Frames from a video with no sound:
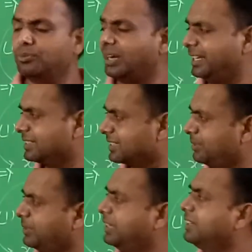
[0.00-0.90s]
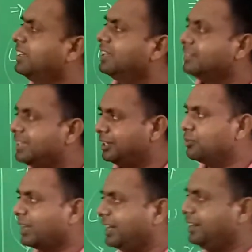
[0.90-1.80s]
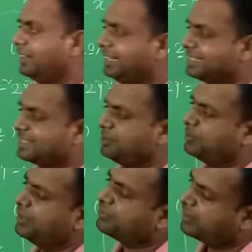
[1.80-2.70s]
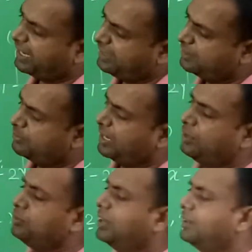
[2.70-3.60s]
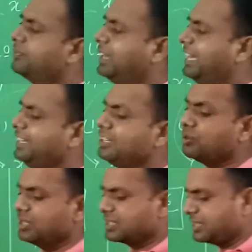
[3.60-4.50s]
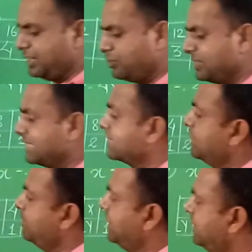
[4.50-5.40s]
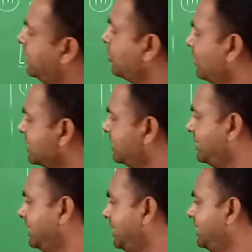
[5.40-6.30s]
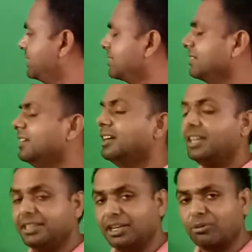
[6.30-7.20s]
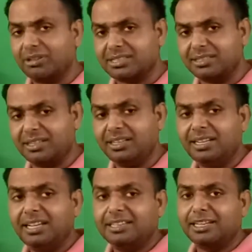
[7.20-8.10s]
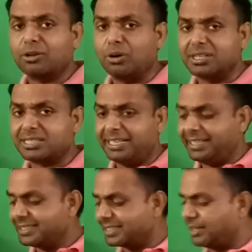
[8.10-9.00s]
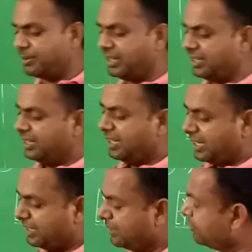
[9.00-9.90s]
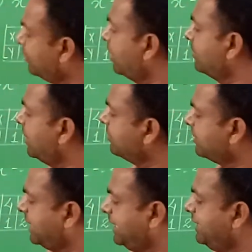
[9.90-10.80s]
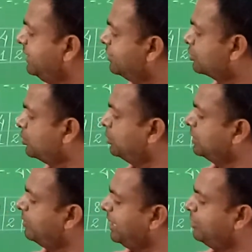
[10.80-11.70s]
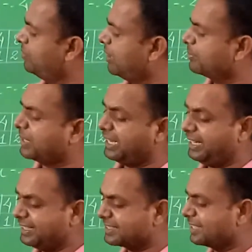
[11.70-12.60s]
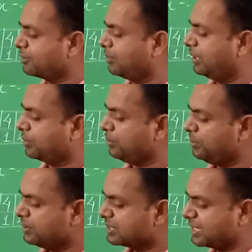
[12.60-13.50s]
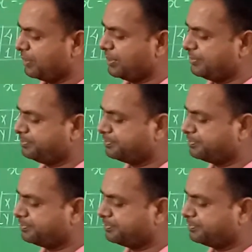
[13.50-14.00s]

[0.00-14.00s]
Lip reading: y is given, then you can easy way find the value of any constant which is given in the question. Here is in the question the constant is given in the form of k. So the value of k, it is equal to 7.